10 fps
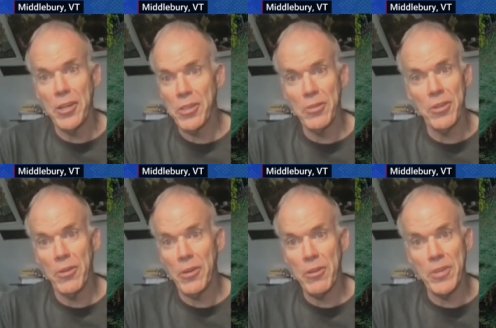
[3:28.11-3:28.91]
as you
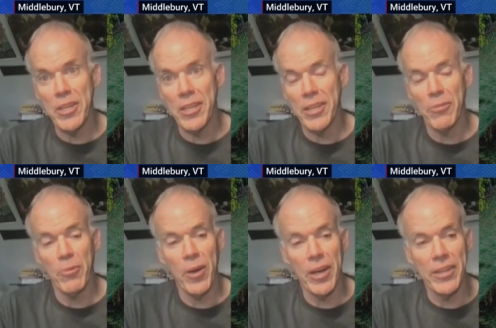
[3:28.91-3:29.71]
know, Amy and
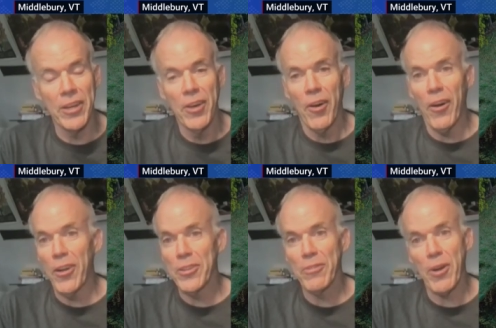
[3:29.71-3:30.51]
Juan,
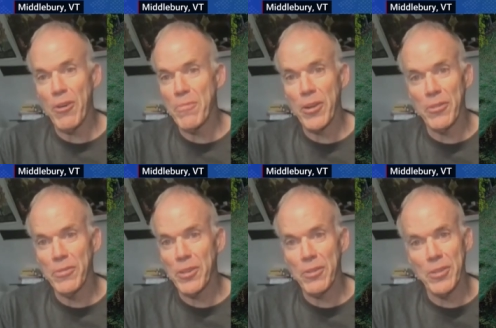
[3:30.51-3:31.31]
all environmental
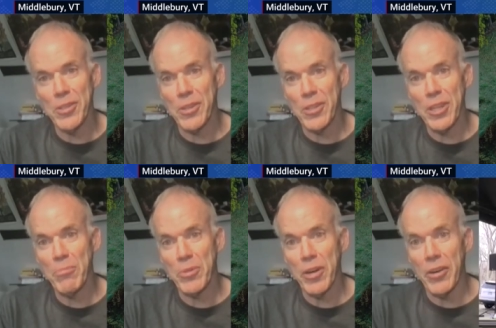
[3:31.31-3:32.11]
victories are
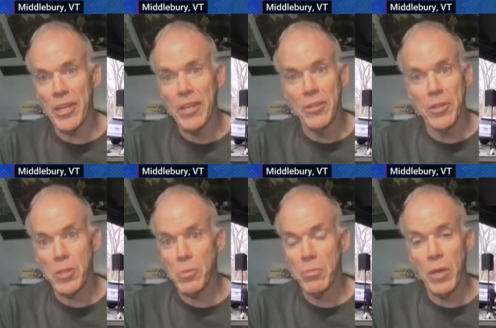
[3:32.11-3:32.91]
temporary.
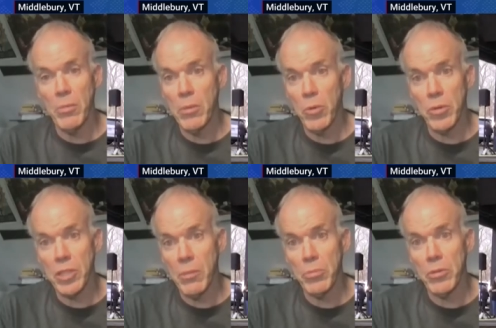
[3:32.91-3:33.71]
This one may be more
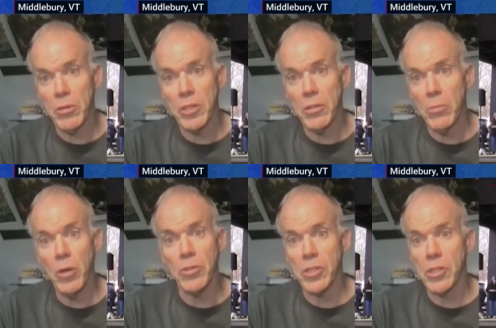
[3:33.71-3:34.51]
temporary than
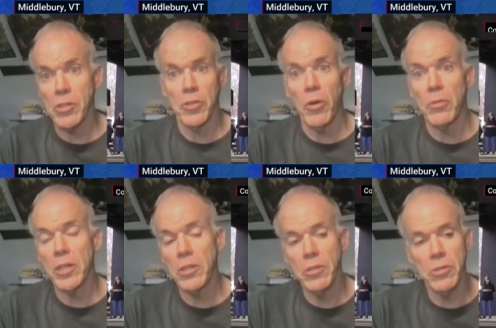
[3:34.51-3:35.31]
most. There's
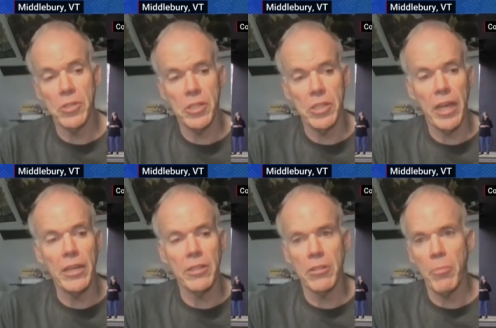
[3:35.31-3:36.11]
already news today
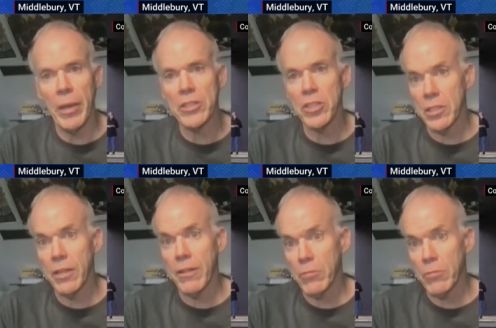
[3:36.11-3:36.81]
that Manchin and the